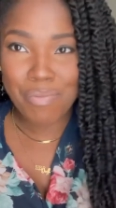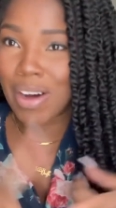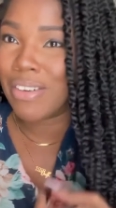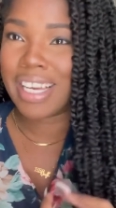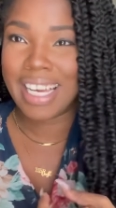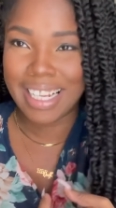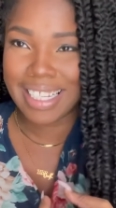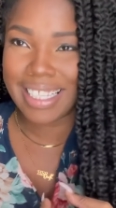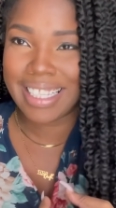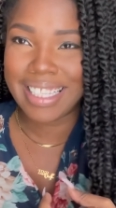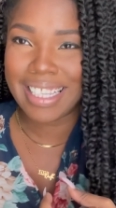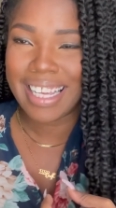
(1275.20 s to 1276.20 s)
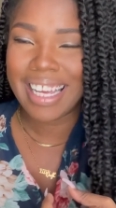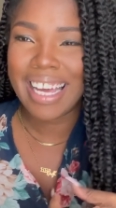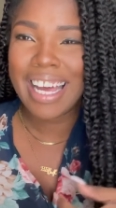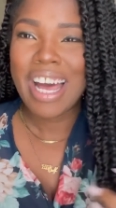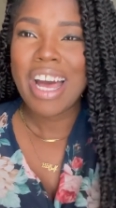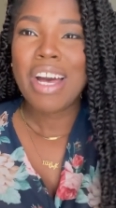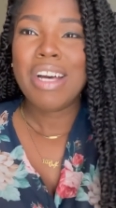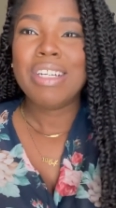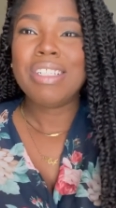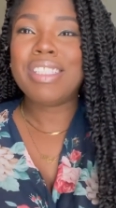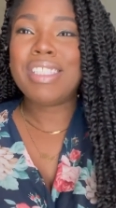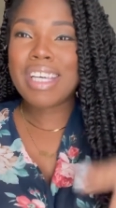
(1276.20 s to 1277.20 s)
focus.
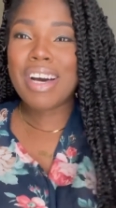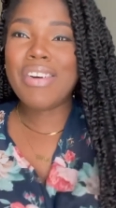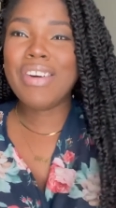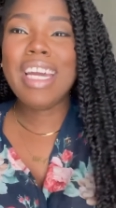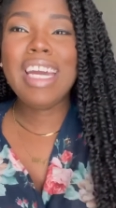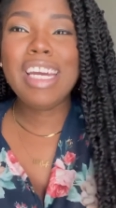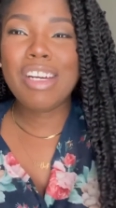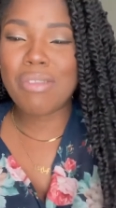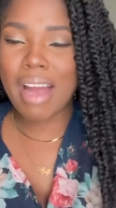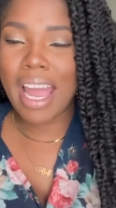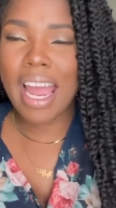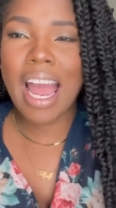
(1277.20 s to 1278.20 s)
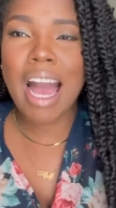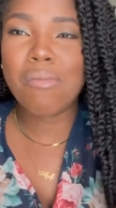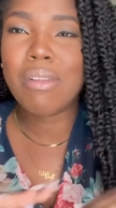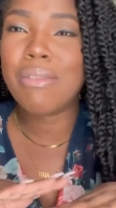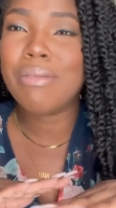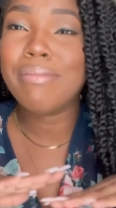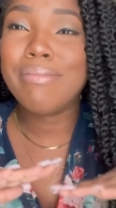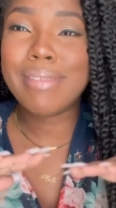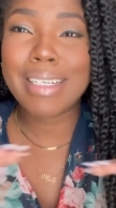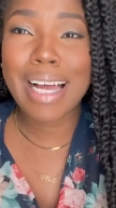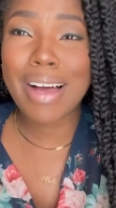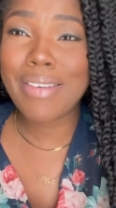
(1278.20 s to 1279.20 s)
So anyway, I'm going to
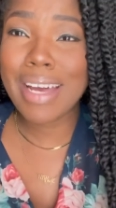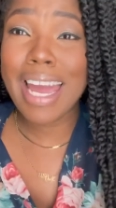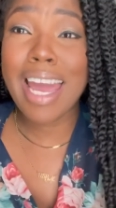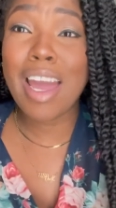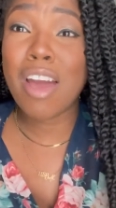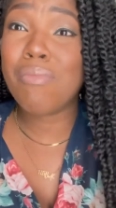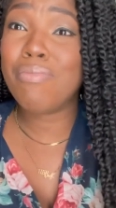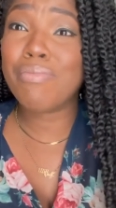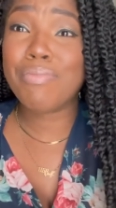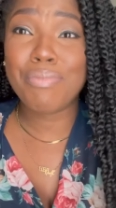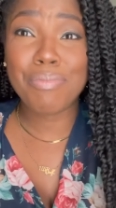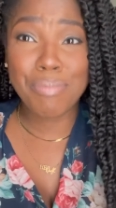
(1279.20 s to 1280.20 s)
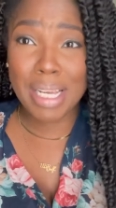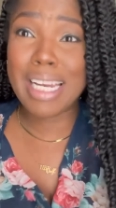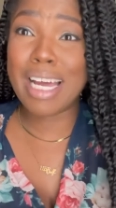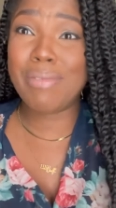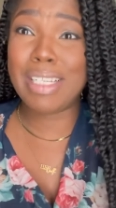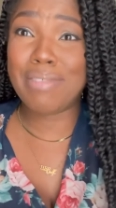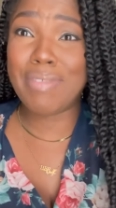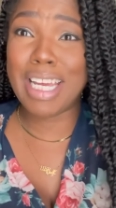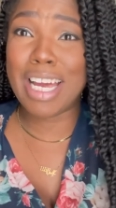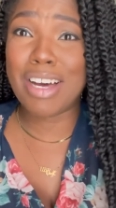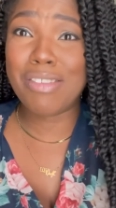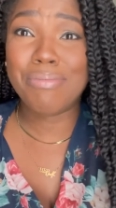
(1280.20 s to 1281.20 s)
go ahead, be done with this
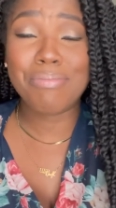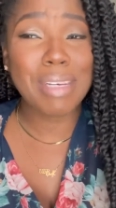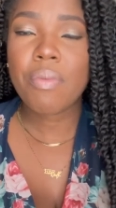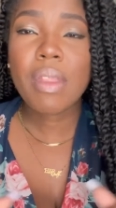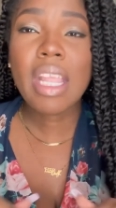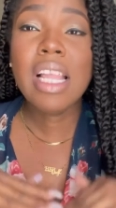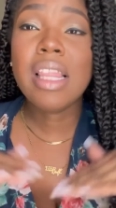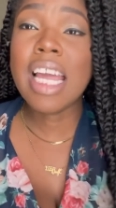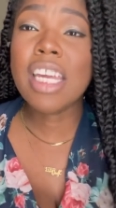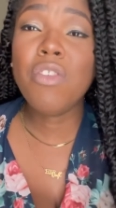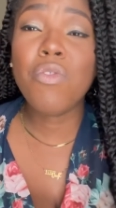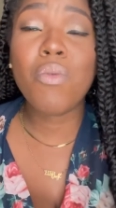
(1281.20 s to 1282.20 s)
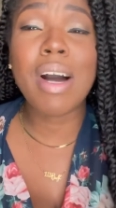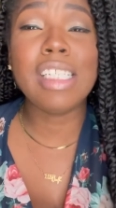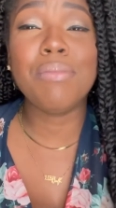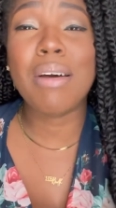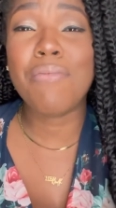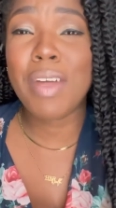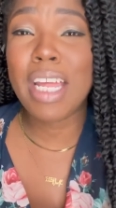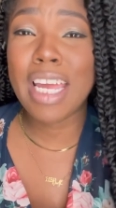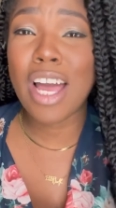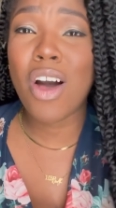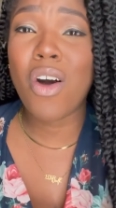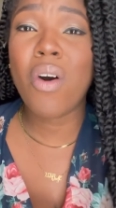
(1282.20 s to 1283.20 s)
video. Thank you for watching my
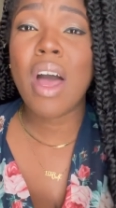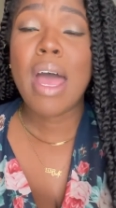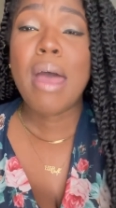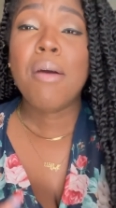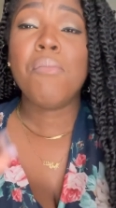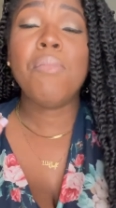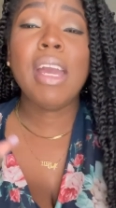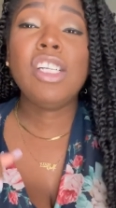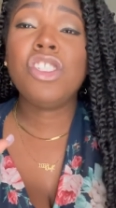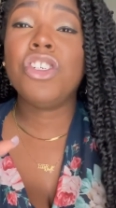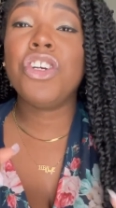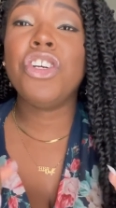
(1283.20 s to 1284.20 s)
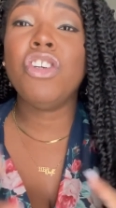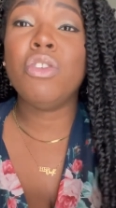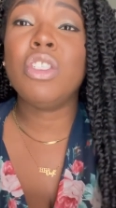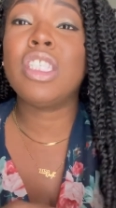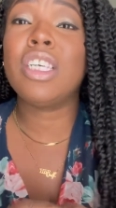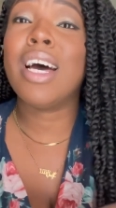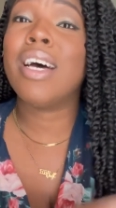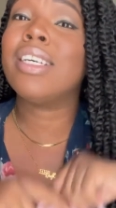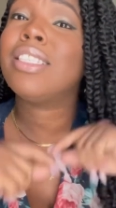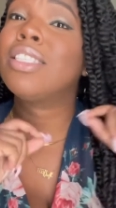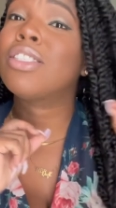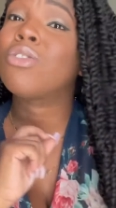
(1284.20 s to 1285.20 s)
video. Make sure you
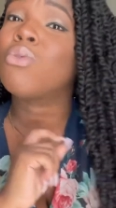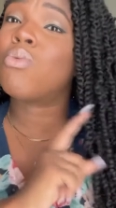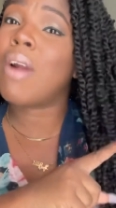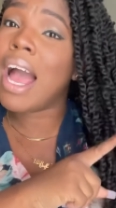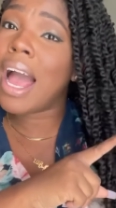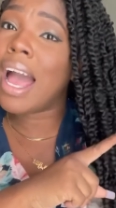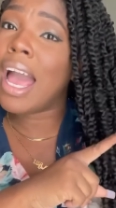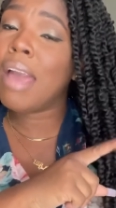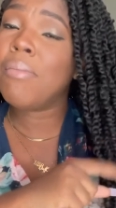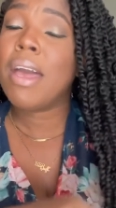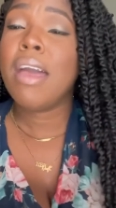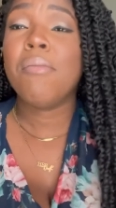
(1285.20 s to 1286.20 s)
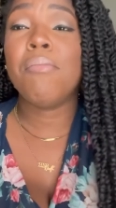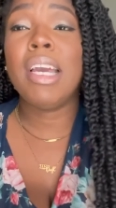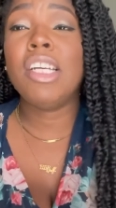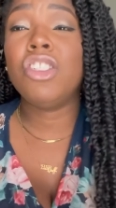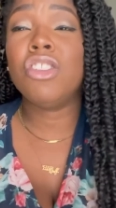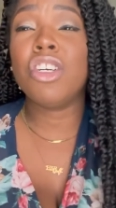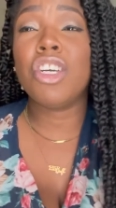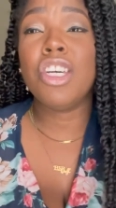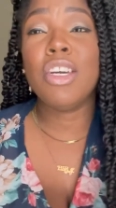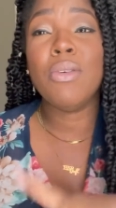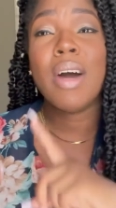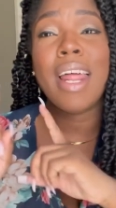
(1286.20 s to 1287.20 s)
subscribe. Make sure
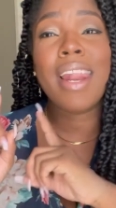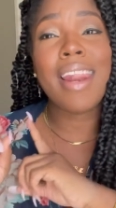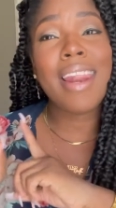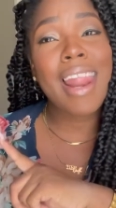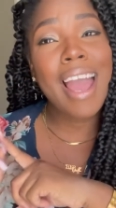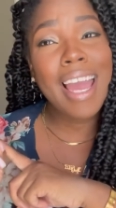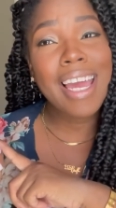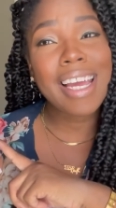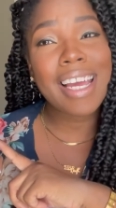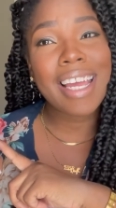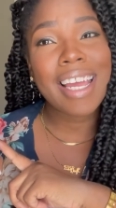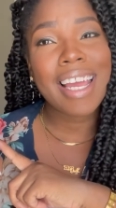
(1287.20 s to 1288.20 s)
you like.